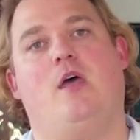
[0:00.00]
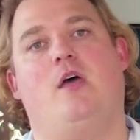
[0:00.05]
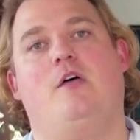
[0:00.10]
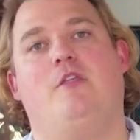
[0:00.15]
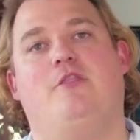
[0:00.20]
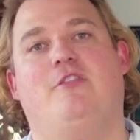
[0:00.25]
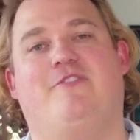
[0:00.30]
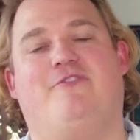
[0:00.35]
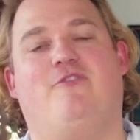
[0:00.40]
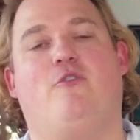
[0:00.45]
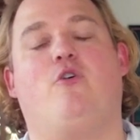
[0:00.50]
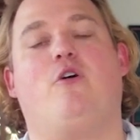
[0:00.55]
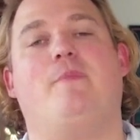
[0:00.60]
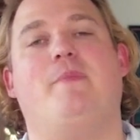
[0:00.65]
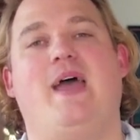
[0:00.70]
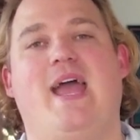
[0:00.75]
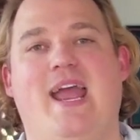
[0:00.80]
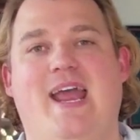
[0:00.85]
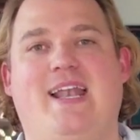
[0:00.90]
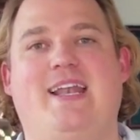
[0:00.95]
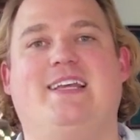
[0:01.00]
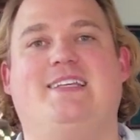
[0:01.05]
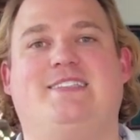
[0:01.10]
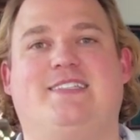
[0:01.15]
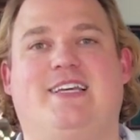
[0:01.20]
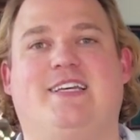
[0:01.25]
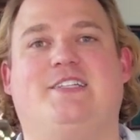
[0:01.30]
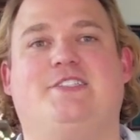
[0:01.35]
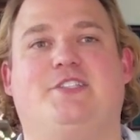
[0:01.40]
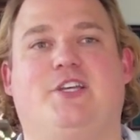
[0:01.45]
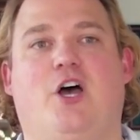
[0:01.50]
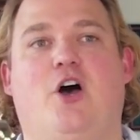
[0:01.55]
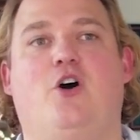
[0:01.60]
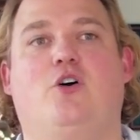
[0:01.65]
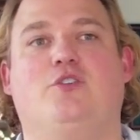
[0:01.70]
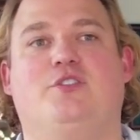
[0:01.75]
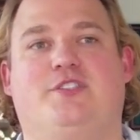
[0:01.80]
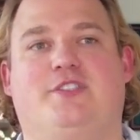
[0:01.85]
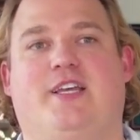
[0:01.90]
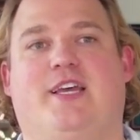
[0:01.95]
The Form
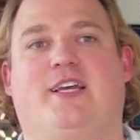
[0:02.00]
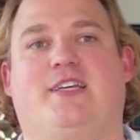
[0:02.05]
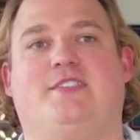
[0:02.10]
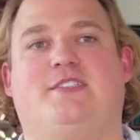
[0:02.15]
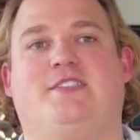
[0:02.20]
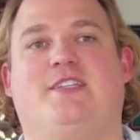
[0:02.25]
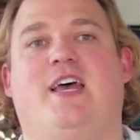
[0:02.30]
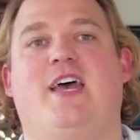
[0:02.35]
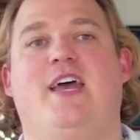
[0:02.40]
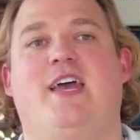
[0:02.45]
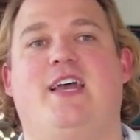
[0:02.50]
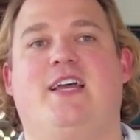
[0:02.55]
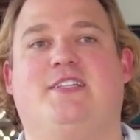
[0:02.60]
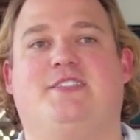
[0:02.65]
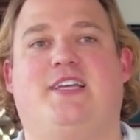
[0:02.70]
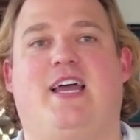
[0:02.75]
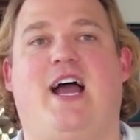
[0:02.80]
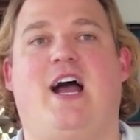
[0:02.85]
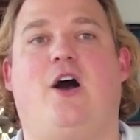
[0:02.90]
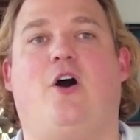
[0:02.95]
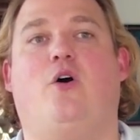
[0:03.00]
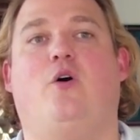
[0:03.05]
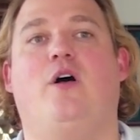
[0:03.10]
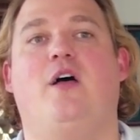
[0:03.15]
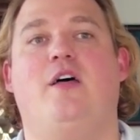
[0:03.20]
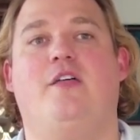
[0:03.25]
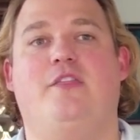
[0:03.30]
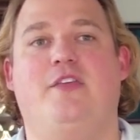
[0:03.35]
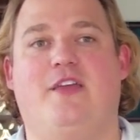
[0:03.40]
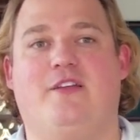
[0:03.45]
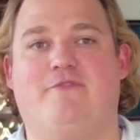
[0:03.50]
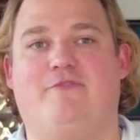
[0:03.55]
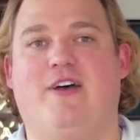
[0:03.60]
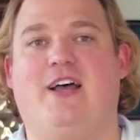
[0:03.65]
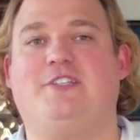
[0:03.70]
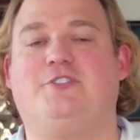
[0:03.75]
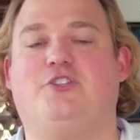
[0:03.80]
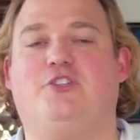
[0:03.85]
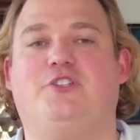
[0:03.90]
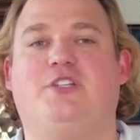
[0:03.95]
8606 is how the
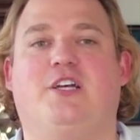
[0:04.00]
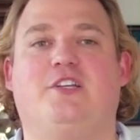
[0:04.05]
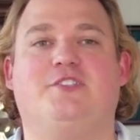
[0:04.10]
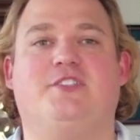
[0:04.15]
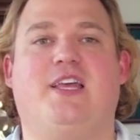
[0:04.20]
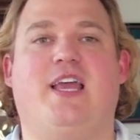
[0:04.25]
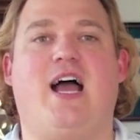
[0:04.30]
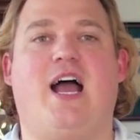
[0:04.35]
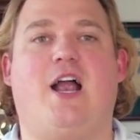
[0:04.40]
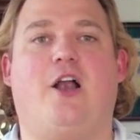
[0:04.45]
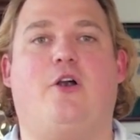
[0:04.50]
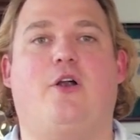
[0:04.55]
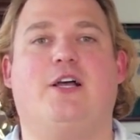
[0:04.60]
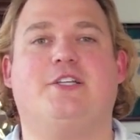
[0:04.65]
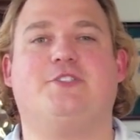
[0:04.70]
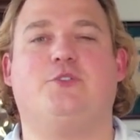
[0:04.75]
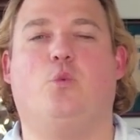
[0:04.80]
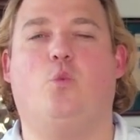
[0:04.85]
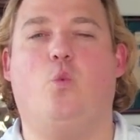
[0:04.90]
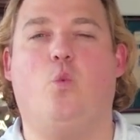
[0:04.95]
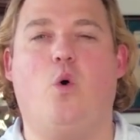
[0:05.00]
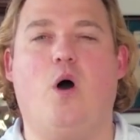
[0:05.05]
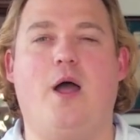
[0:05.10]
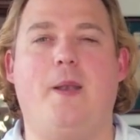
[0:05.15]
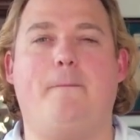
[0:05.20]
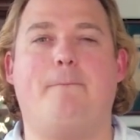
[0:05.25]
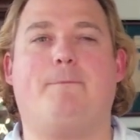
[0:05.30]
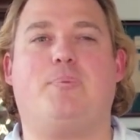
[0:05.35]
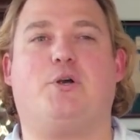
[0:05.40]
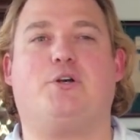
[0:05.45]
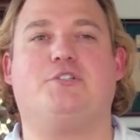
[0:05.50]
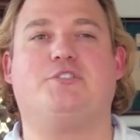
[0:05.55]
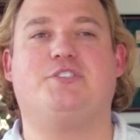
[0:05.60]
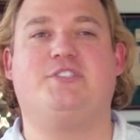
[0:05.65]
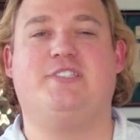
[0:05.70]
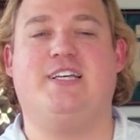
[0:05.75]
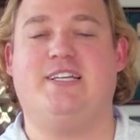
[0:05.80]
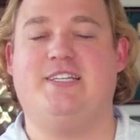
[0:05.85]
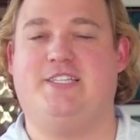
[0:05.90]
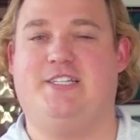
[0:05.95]
investor tells the IRS what
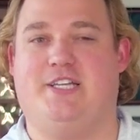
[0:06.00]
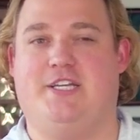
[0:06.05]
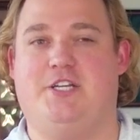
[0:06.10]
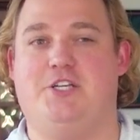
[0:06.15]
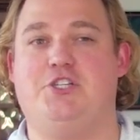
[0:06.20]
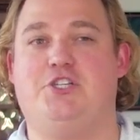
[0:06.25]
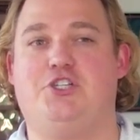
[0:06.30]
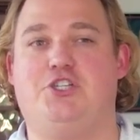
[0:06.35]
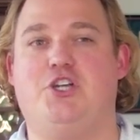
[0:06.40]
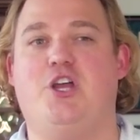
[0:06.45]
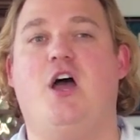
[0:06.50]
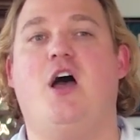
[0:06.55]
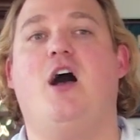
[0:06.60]
percentage